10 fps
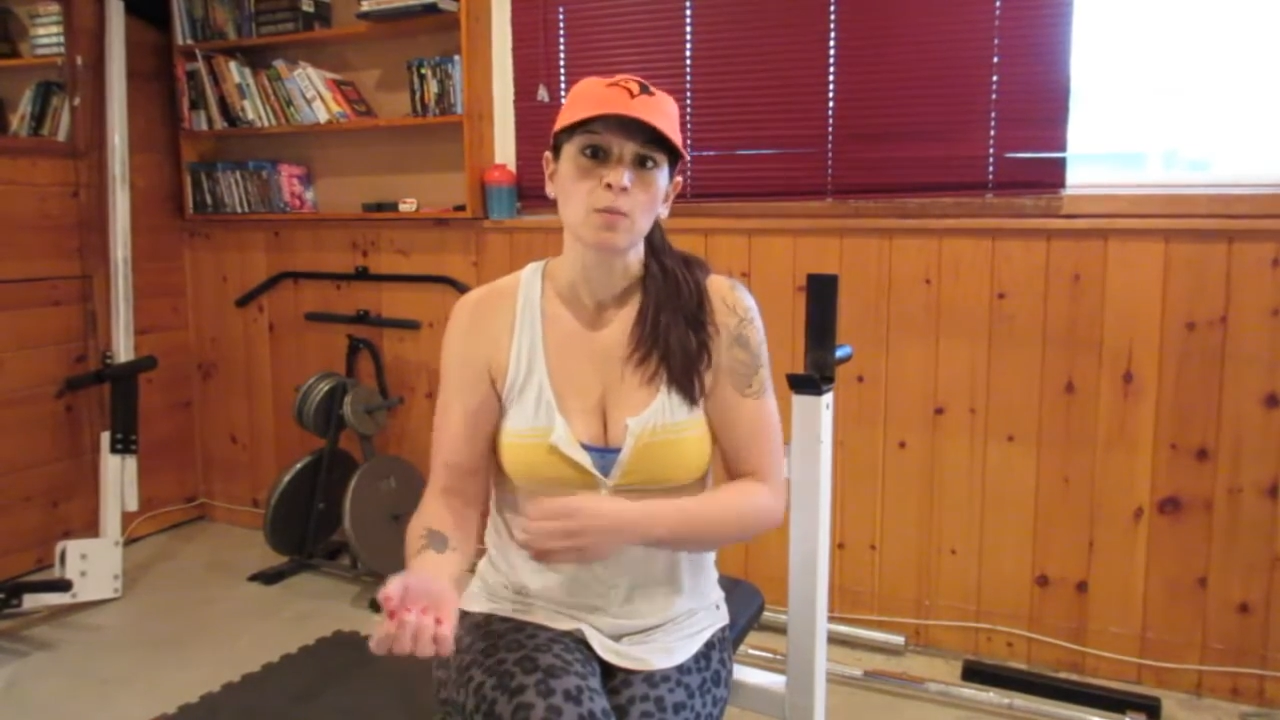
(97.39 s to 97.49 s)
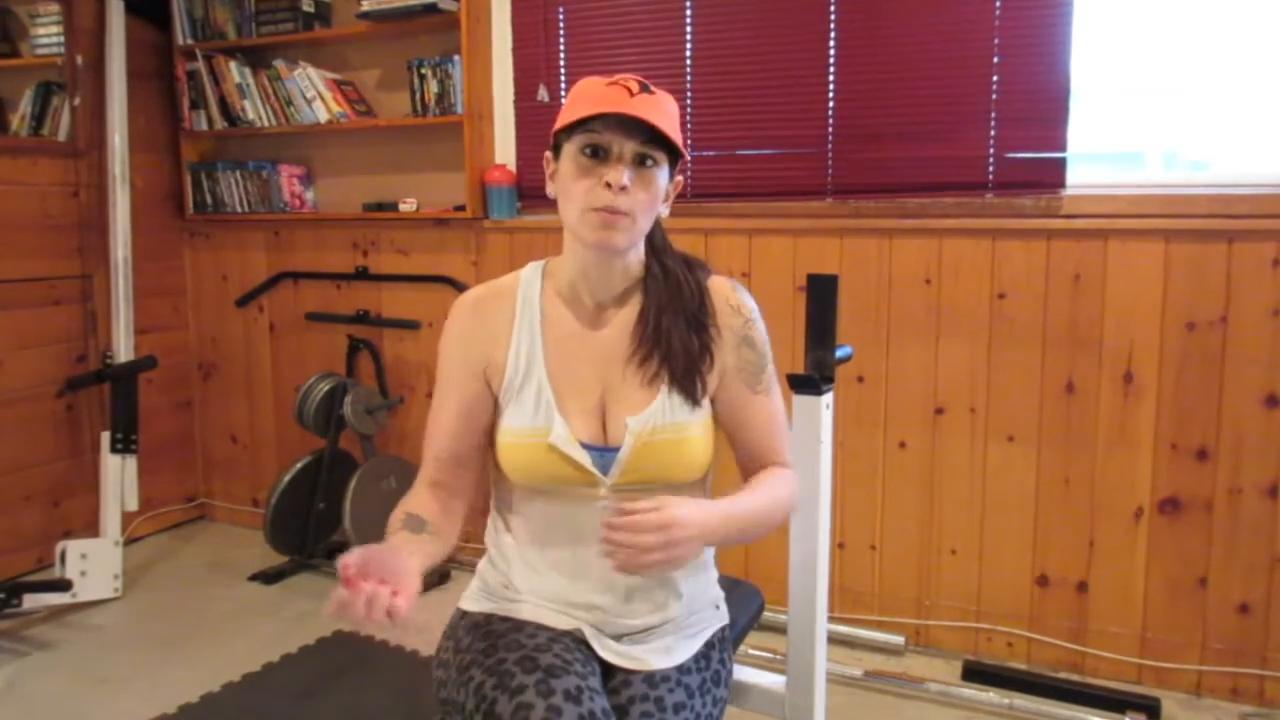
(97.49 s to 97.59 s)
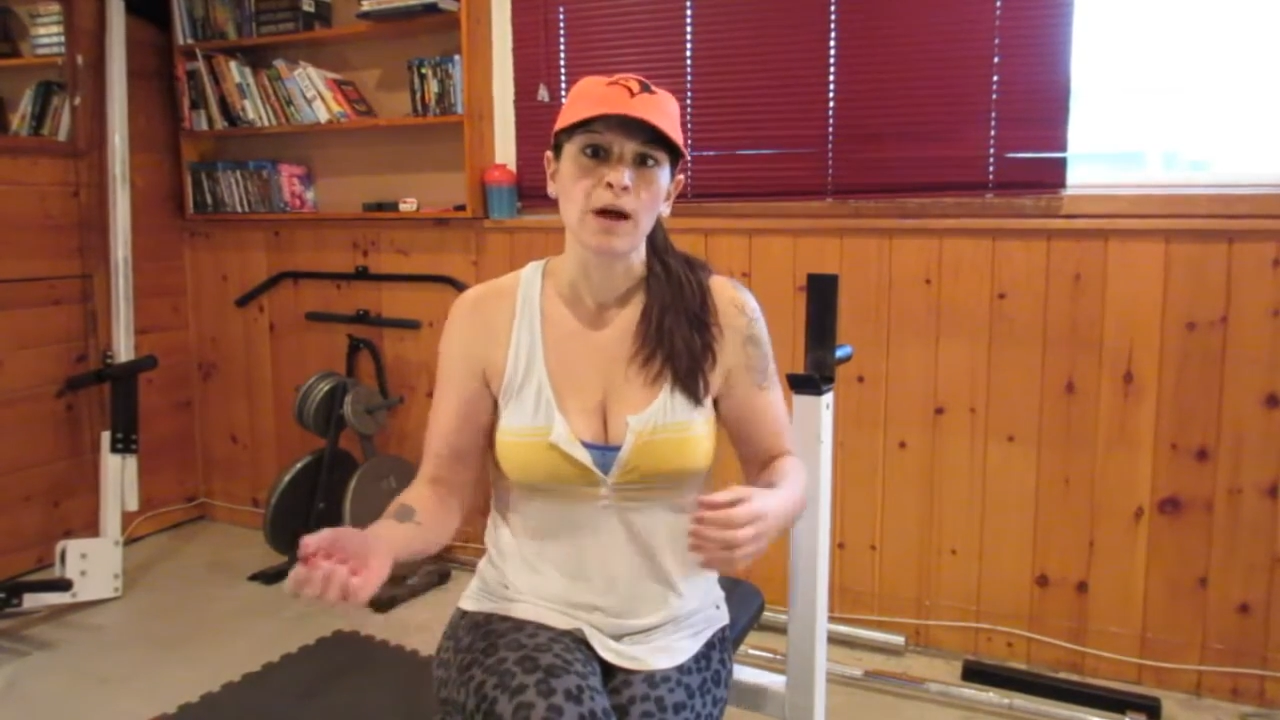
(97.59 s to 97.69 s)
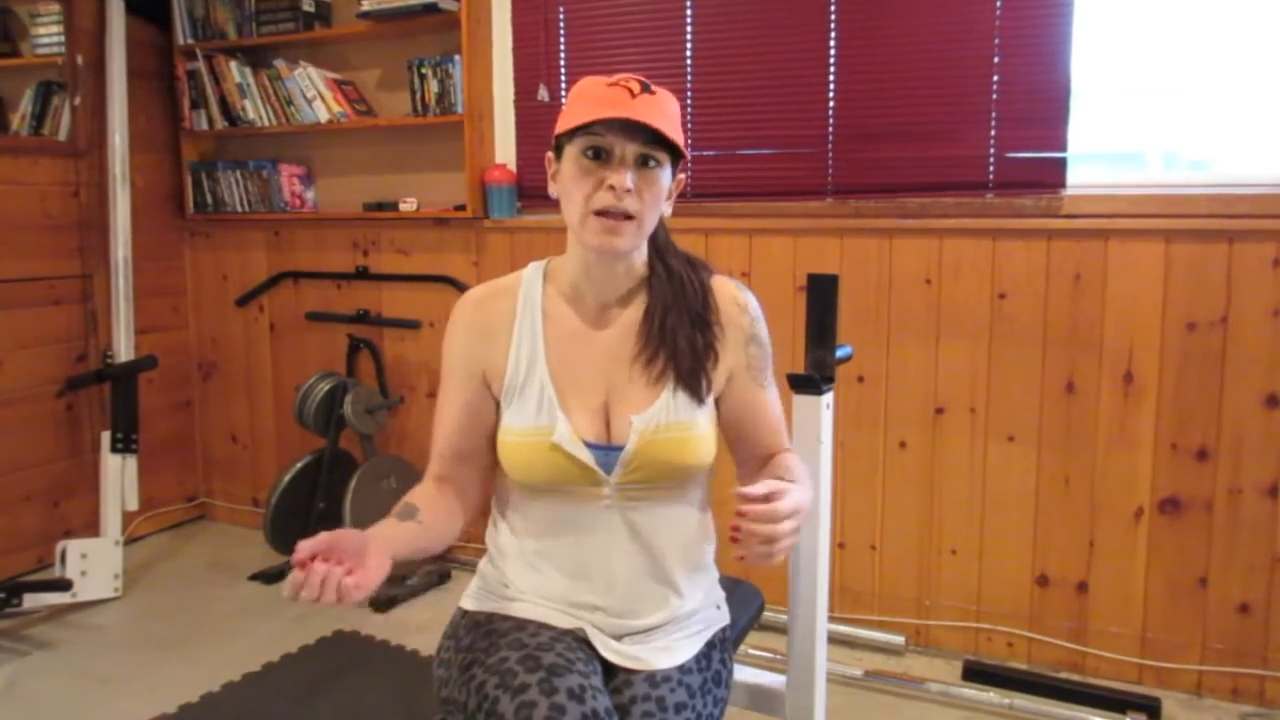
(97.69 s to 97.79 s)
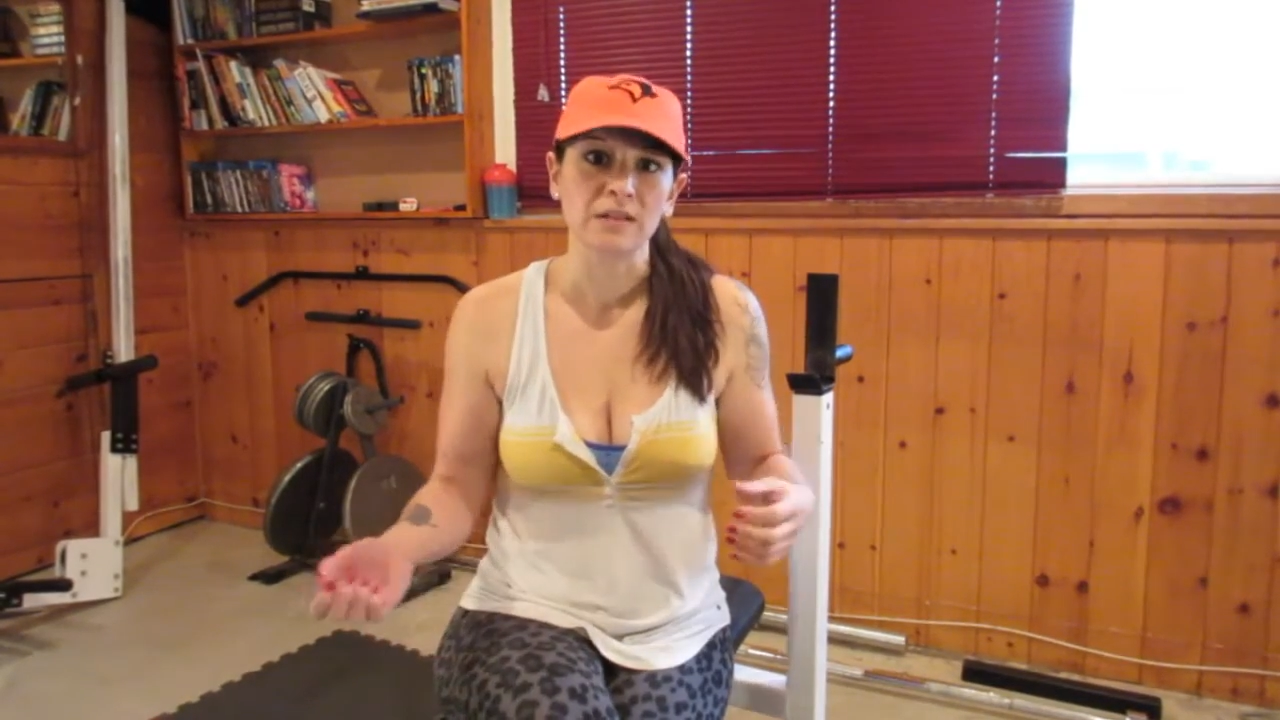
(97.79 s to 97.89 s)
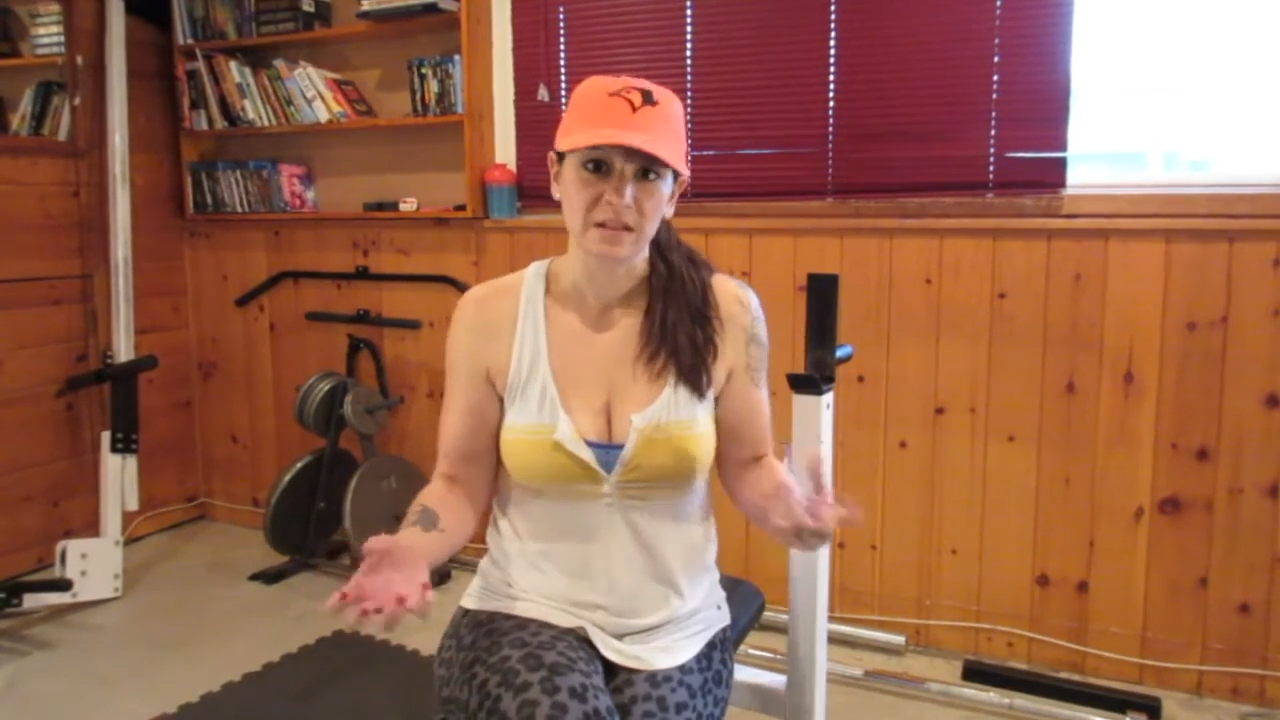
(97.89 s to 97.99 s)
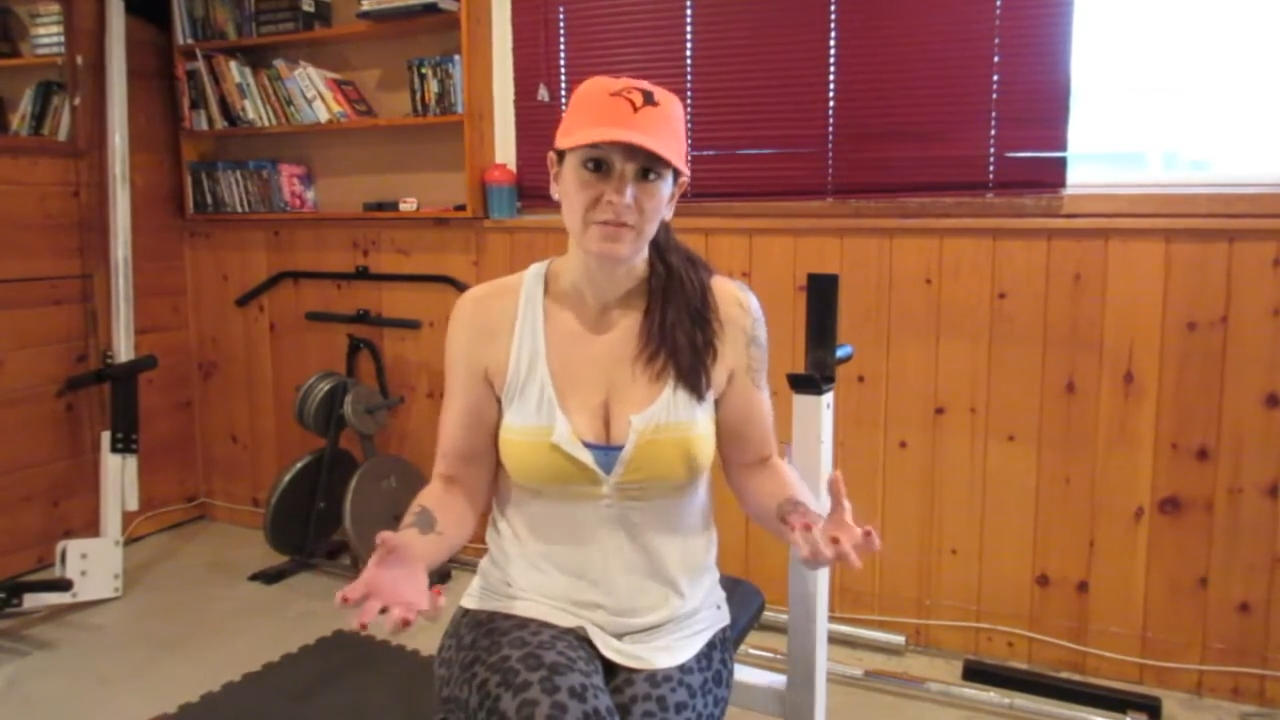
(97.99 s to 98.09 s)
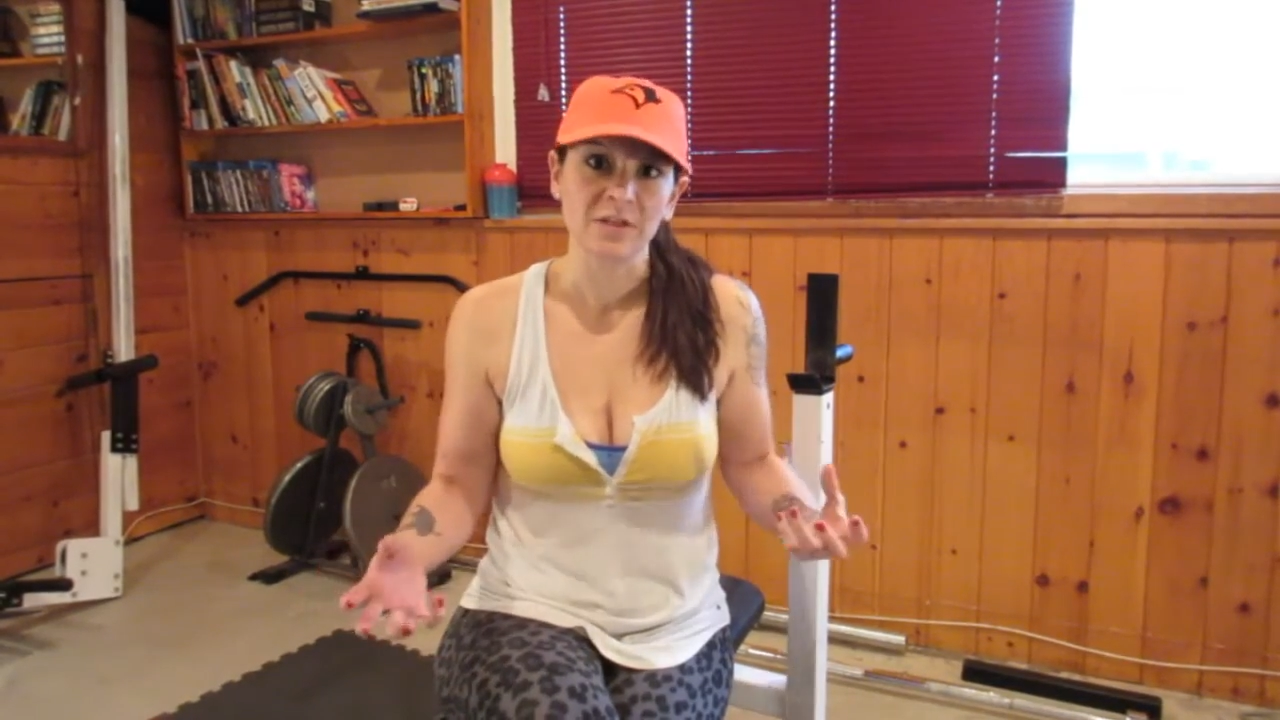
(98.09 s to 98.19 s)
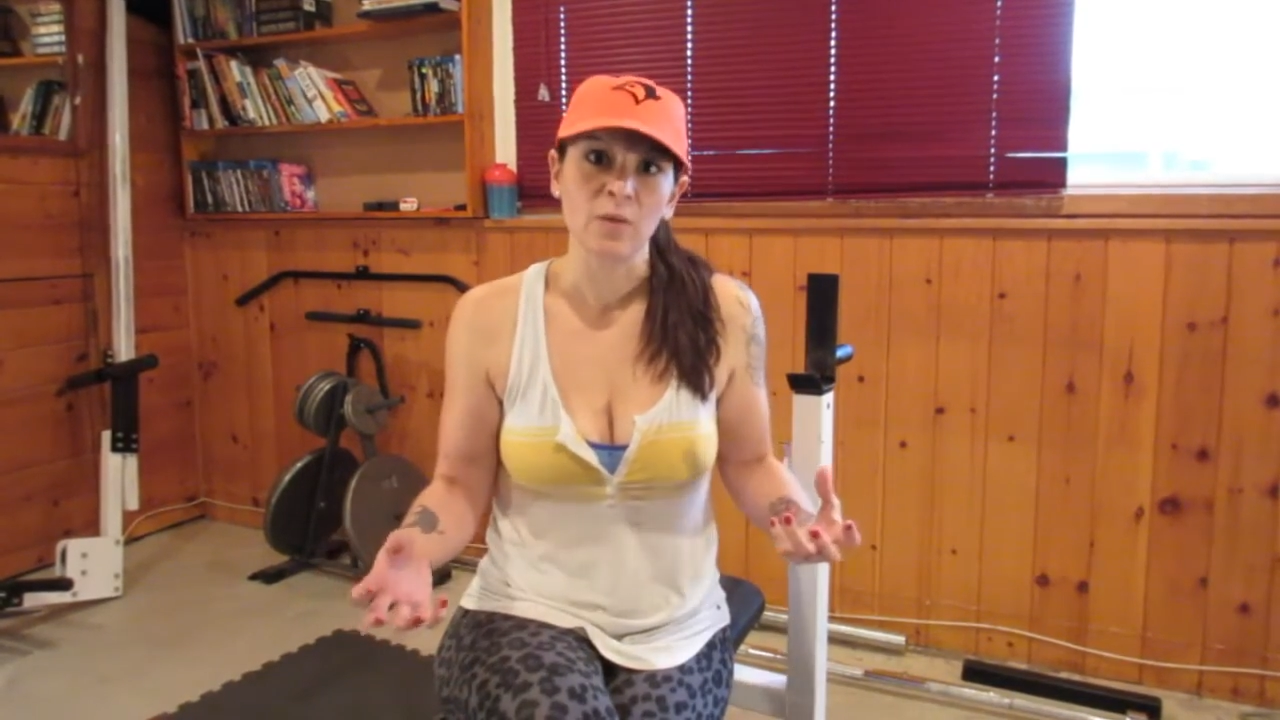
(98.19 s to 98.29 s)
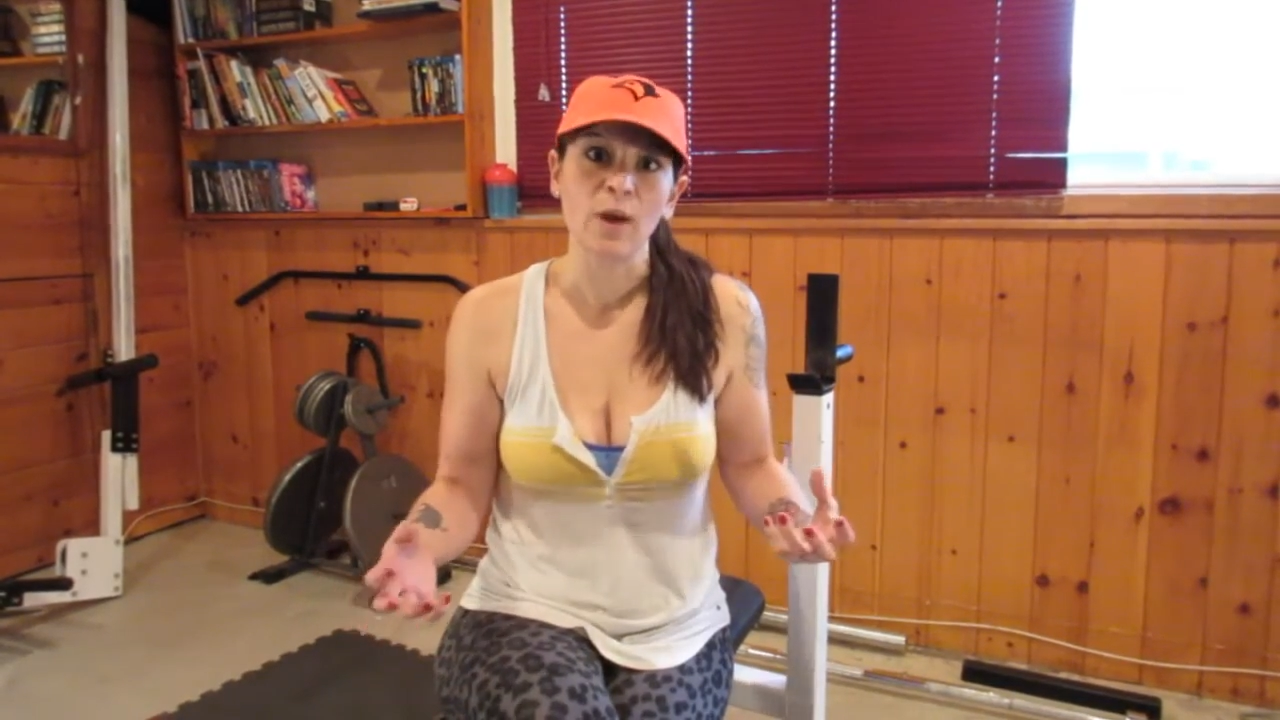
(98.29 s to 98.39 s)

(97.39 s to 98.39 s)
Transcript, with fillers: by lifting